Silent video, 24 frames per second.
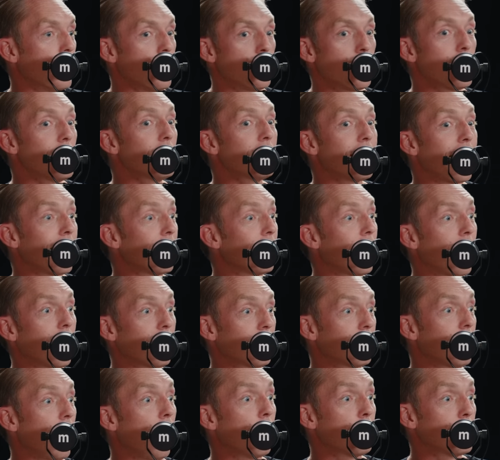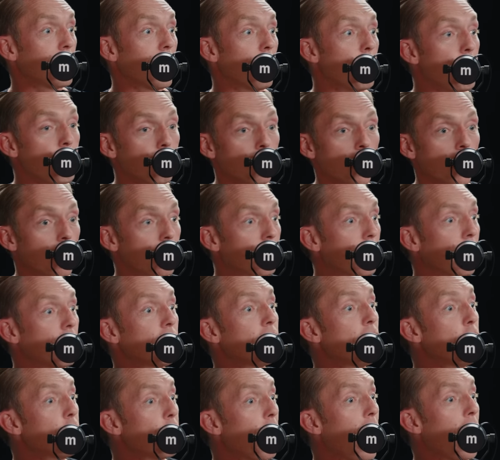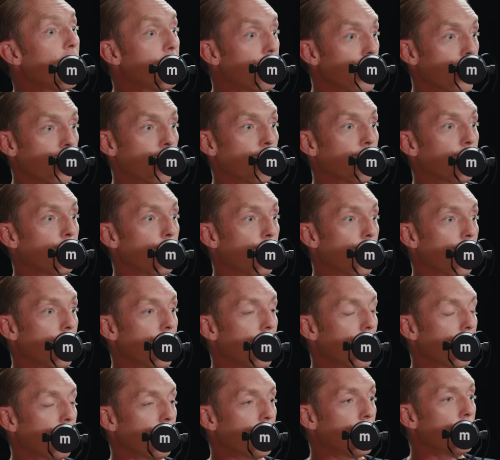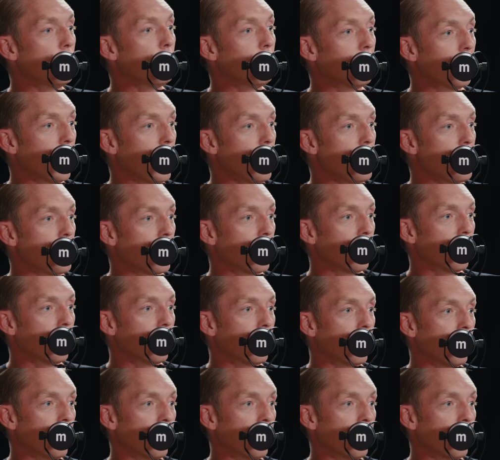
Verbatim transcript: She just had a lot of stuff. She had sixty-five years worth of accumulations.